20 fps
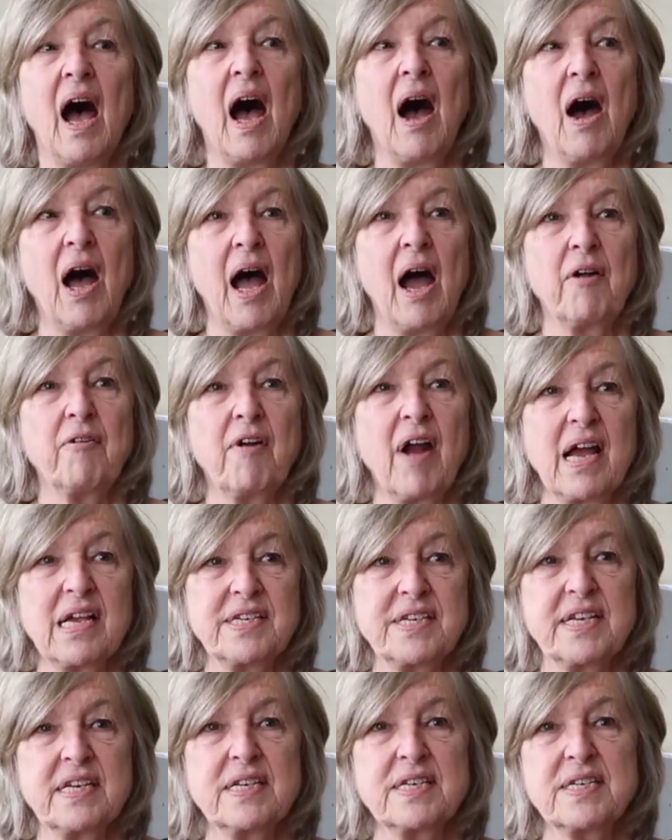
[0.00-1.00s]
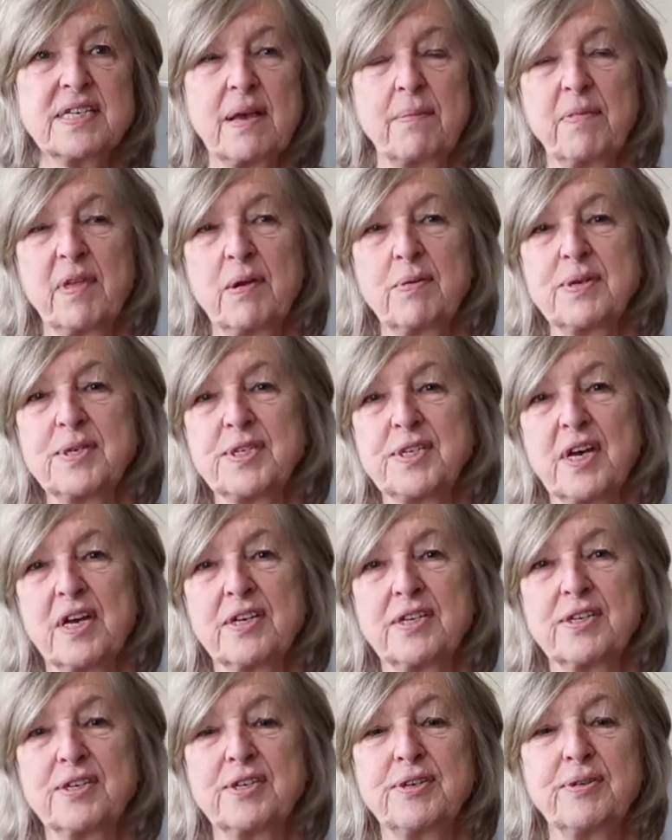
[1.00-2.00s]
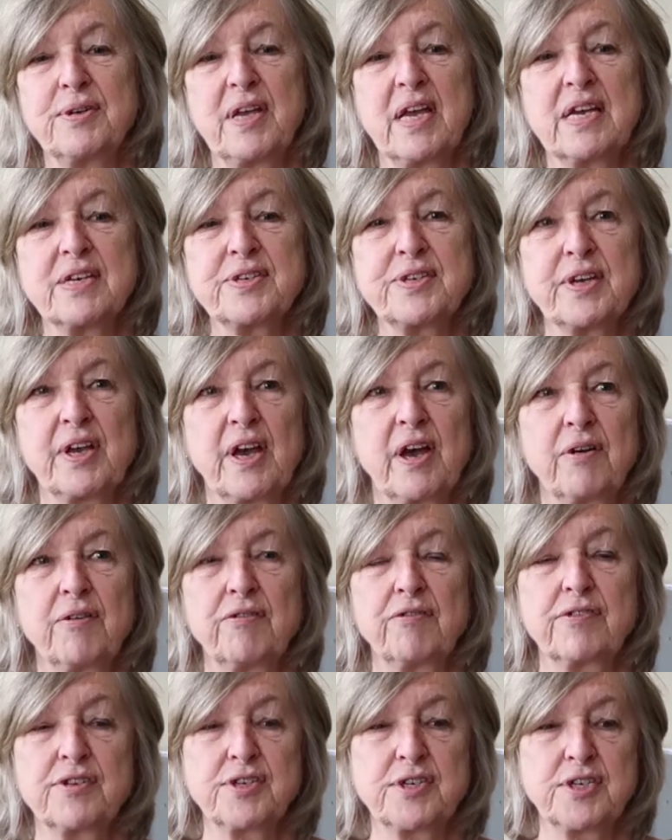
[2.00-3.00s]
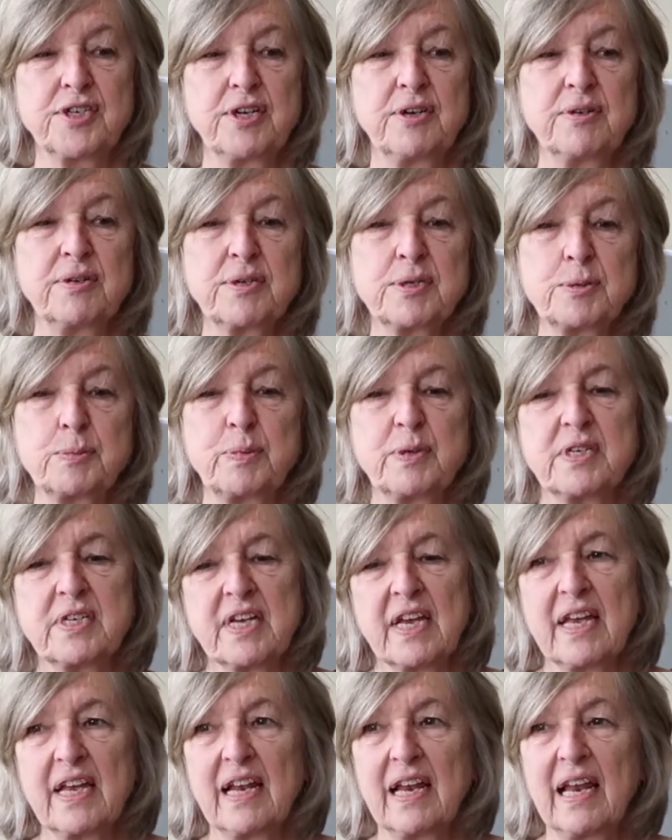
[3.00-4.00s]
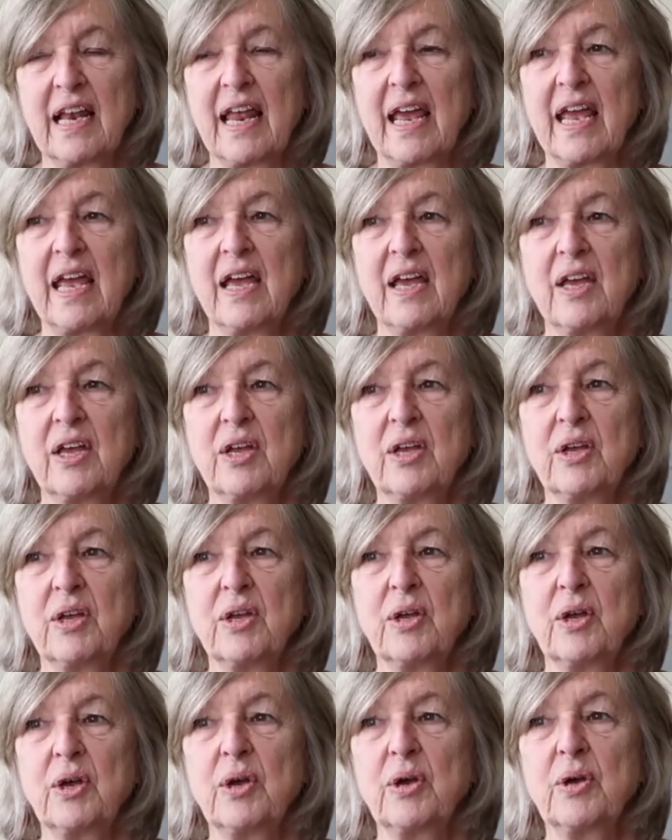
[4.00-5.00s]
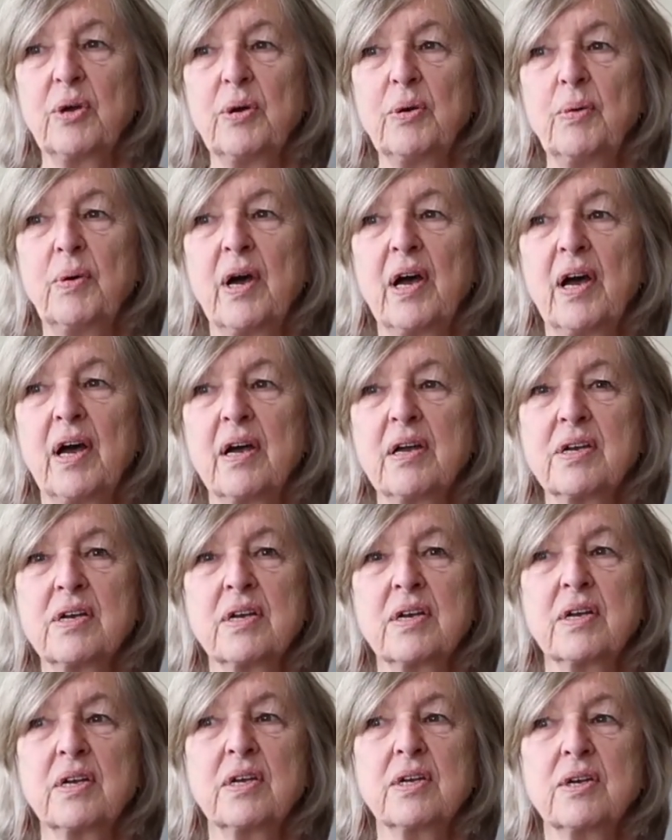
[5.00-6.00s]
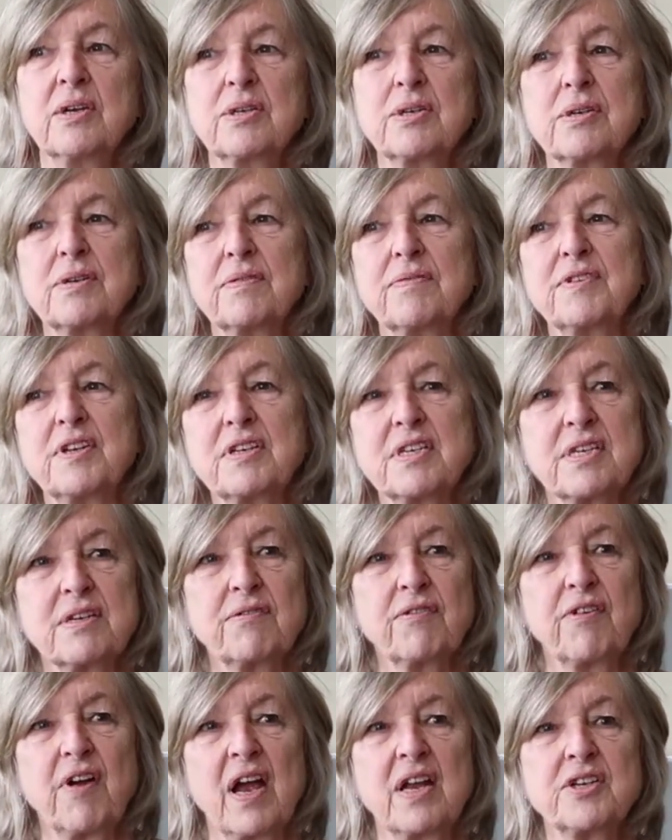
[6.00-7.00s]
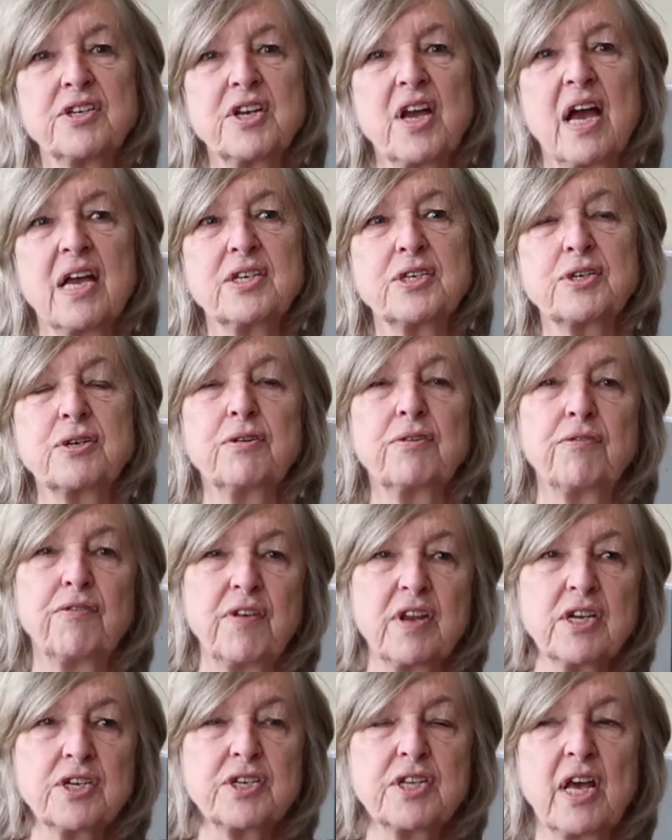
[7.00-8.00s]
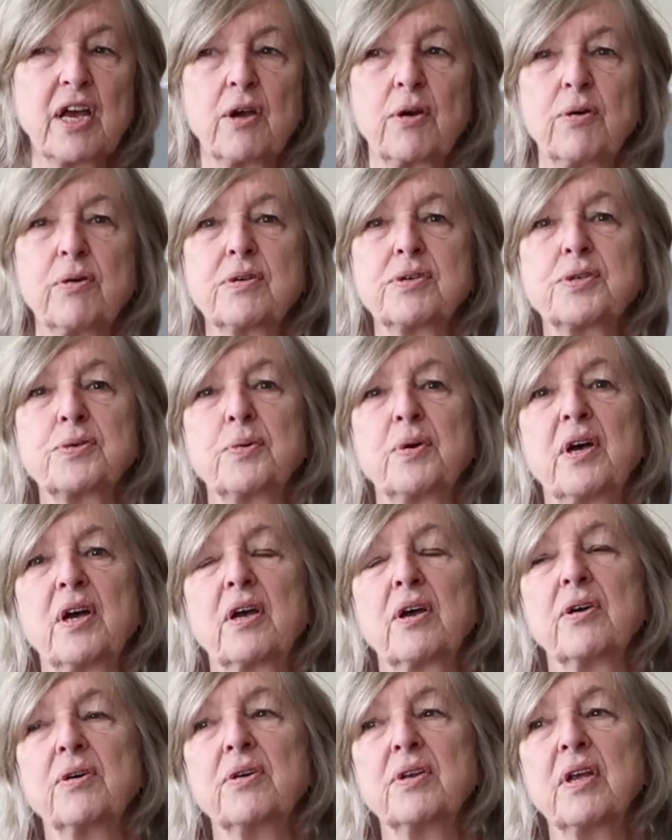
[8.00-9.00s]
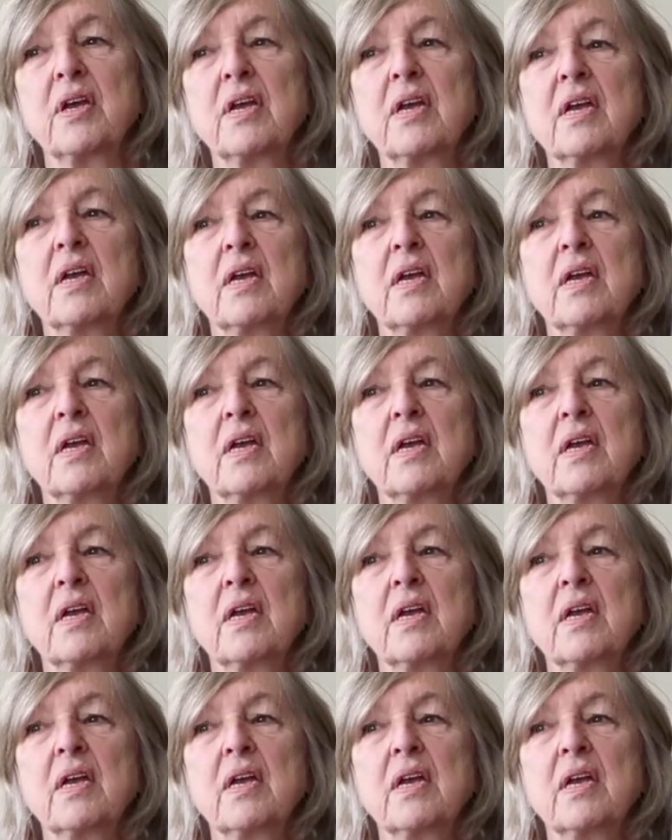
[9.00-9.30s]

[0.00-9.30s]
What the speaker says: A write-in is something we started 2 years ago for students particularly who were sort of disenfranchised, who'd finished their coursework, who'd